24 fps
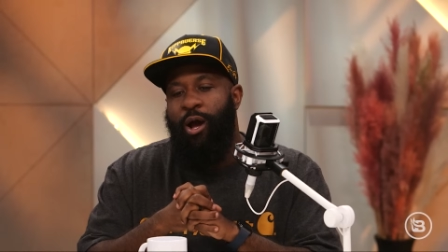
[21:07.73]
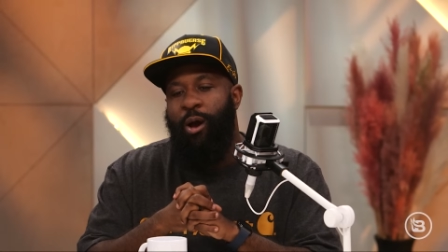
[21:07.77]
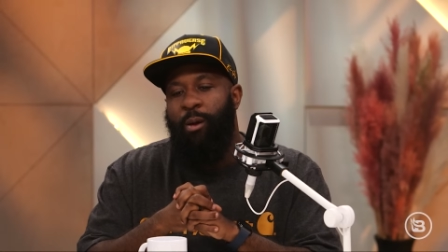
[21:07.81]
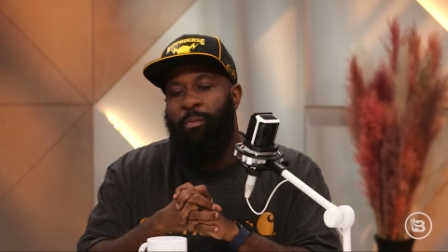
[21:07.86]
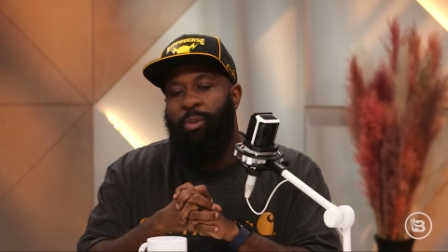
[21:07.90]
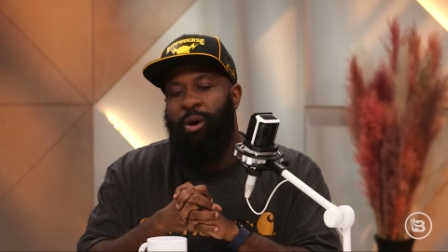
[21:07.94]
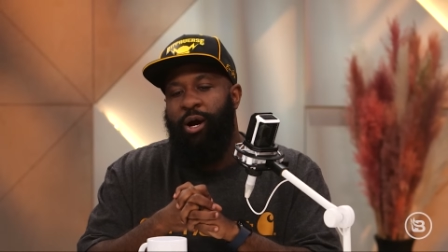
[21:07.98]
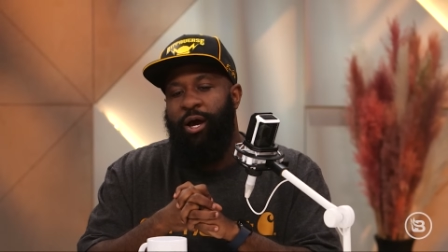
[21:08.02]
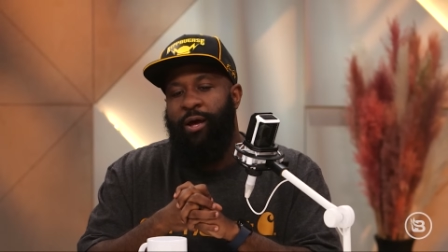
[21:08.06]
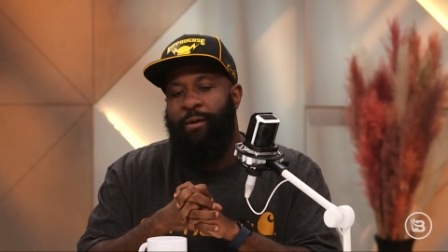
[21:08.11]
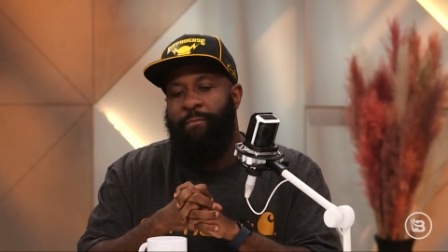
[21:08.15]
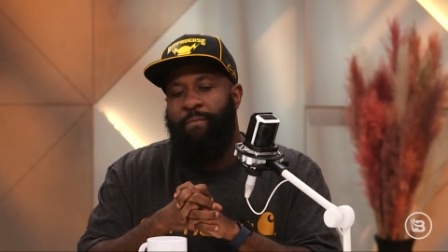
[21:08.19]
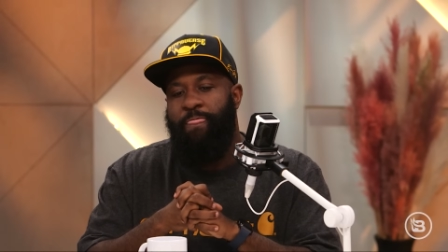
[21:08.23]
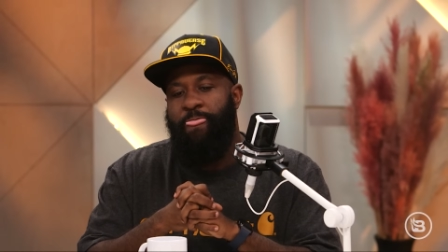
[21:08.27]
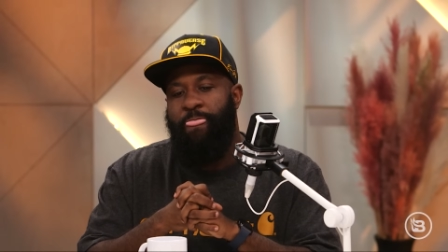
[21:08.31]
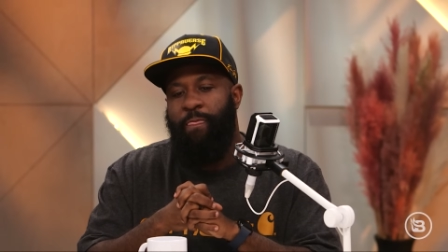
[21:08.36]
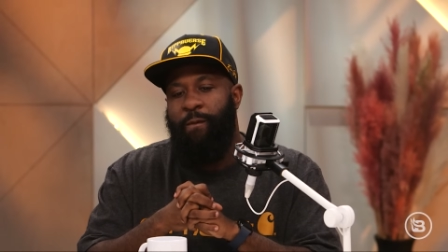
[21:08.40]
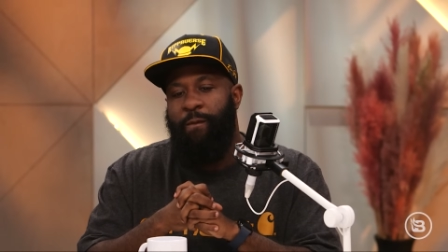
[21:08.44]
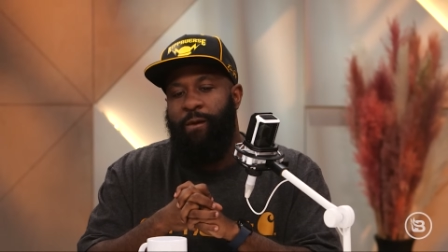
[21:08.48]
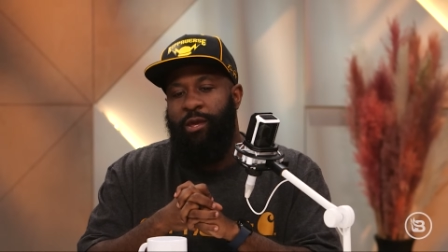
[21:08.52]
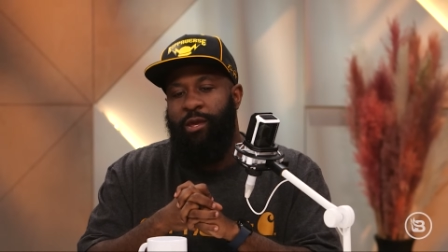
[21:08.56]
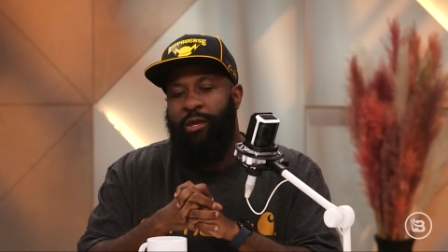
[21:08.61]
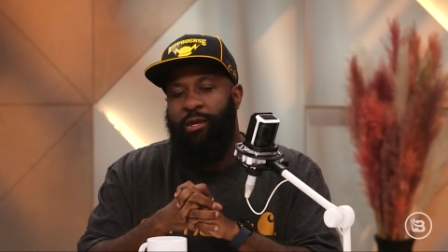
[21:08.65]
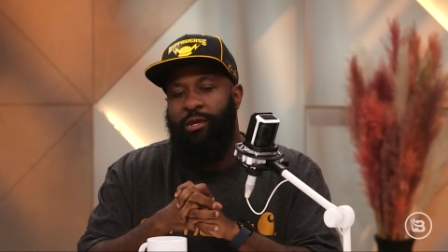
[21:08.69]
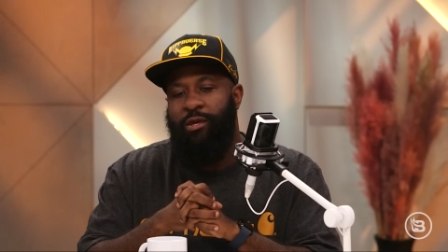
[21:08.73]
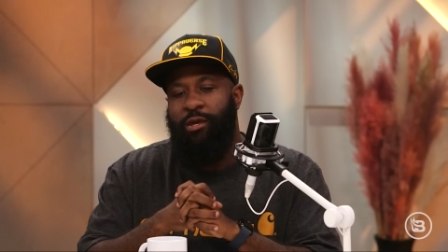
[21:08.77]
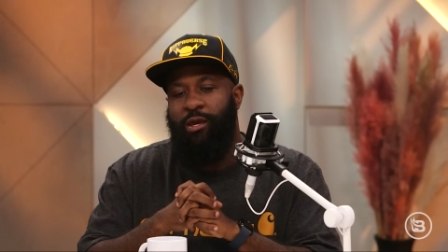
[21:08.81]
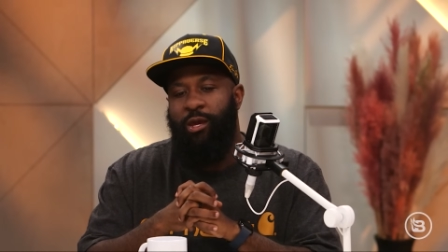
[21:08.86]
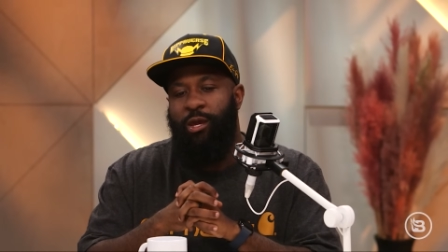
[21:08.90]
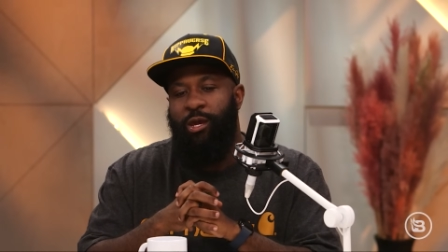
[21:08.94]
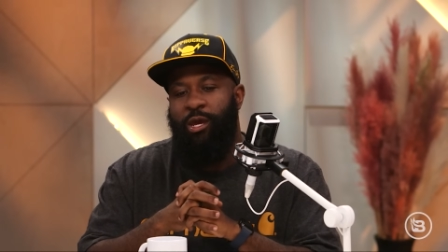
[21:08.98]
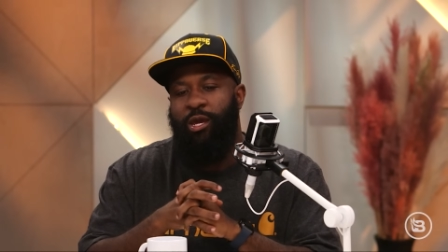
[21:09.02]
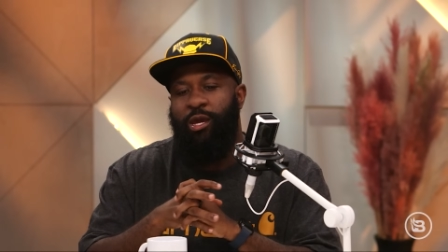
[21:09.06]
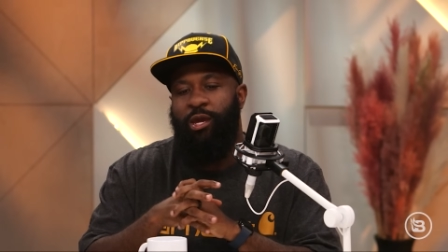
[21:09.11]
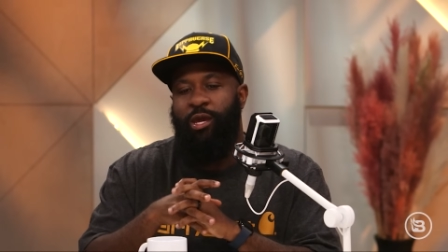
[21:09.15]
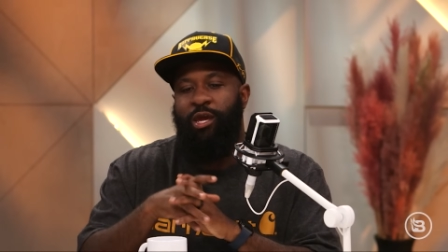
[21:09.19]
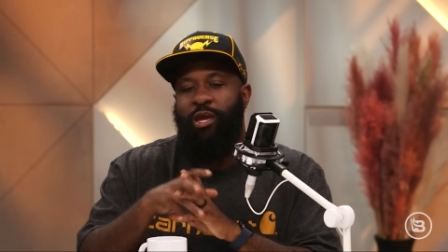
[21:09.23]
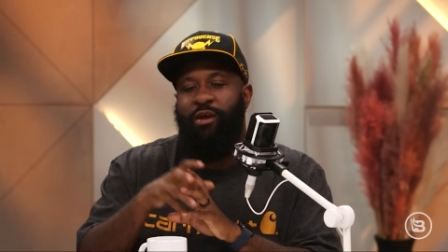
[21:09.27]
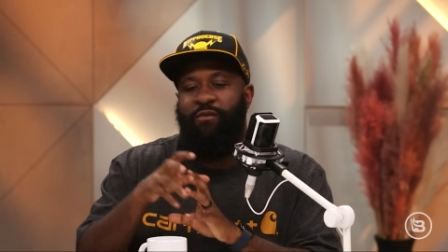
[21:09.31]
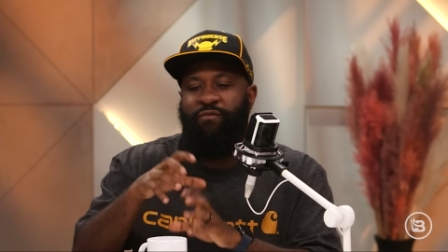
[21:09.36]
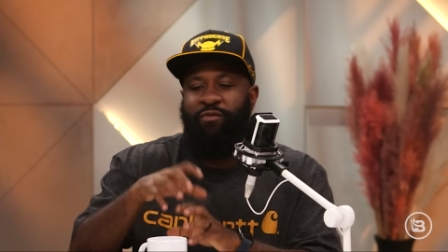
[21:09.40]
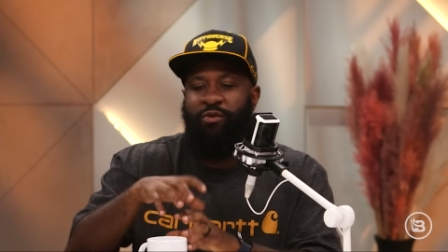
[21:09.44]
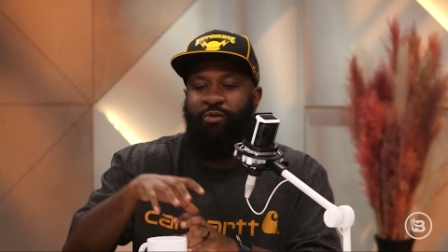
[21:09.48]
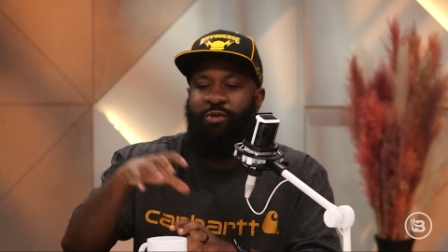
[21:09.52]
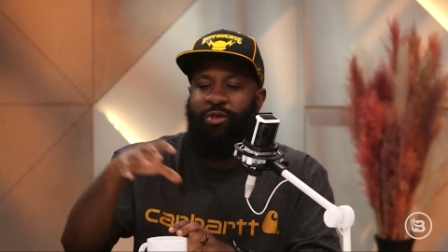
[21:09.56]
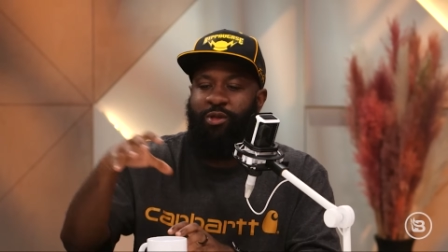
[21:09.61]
But if you